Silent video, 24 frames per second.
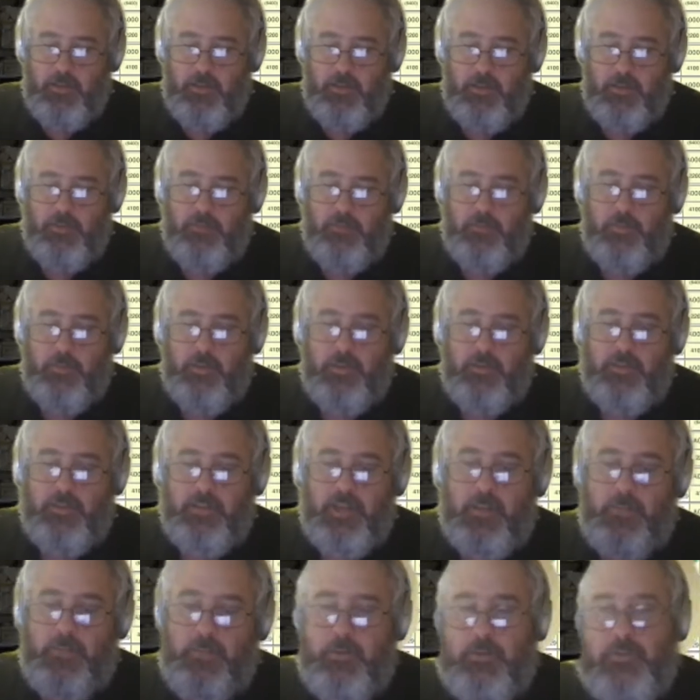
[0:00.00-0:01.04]
If we
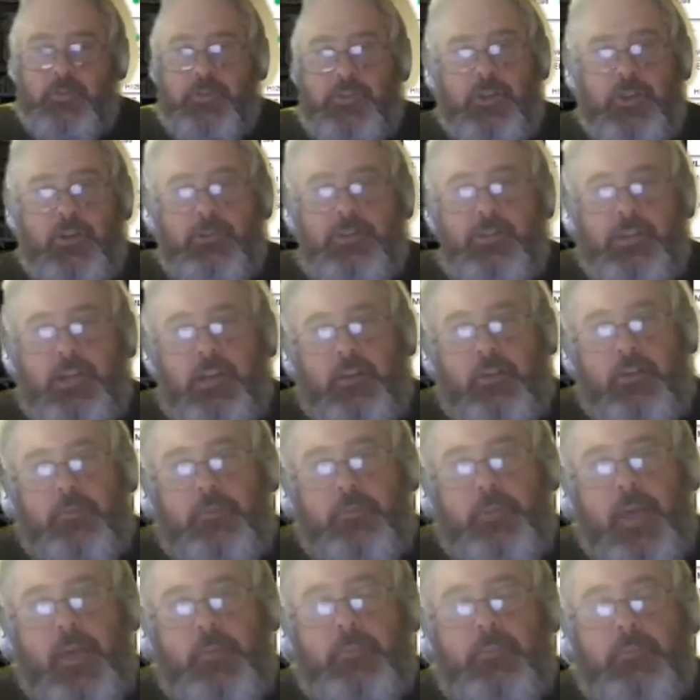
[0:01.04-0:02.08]
tap on show chart on
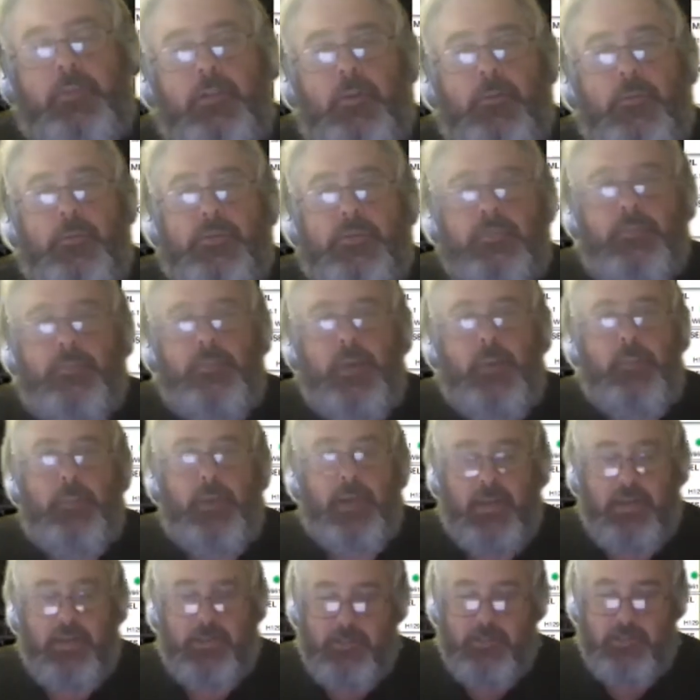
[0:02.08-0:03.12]
map, it opens the map
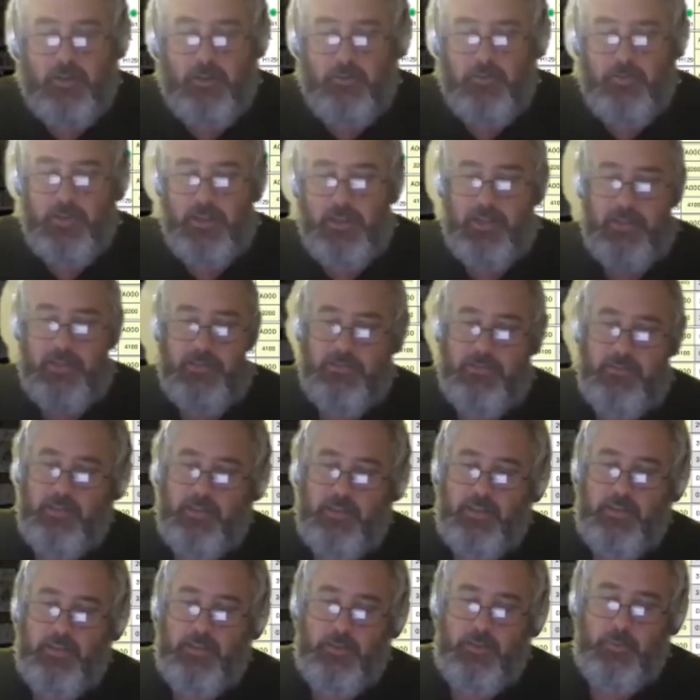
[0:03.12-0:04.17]
page and overlays the
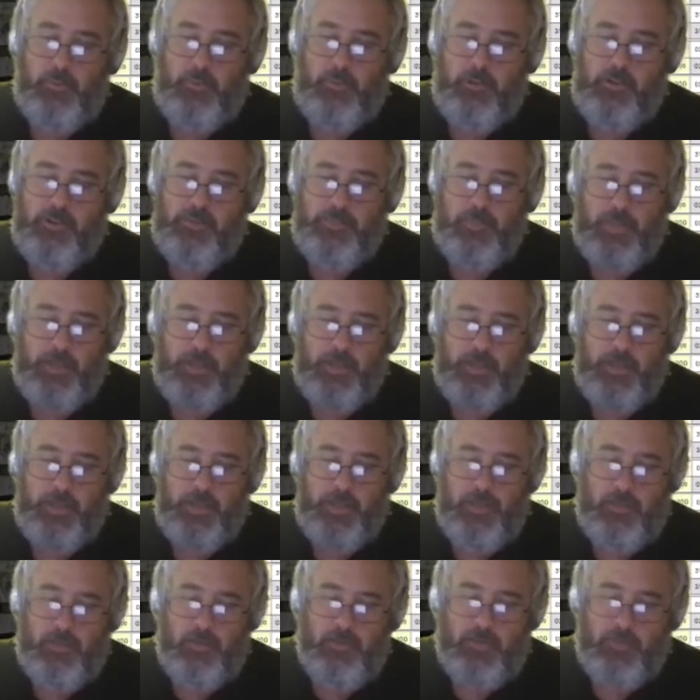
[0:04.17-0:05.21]
approach plate
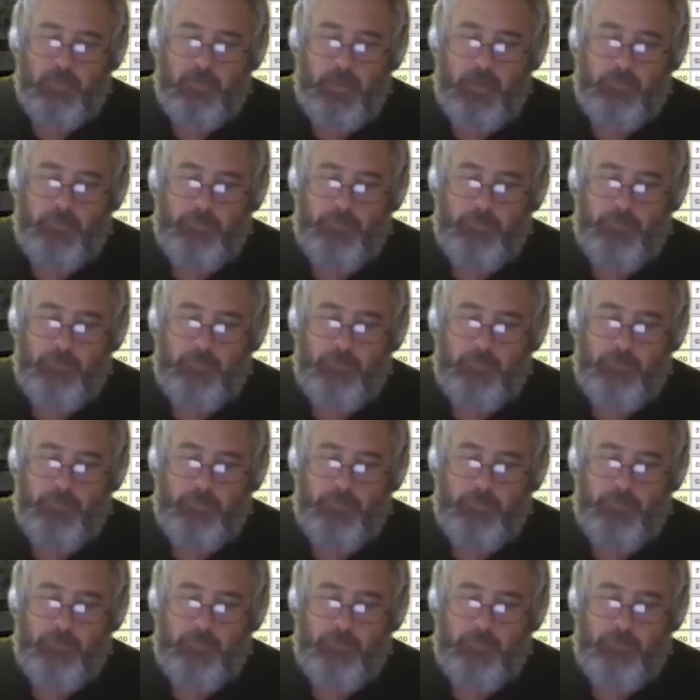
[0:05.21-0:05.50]
on the map.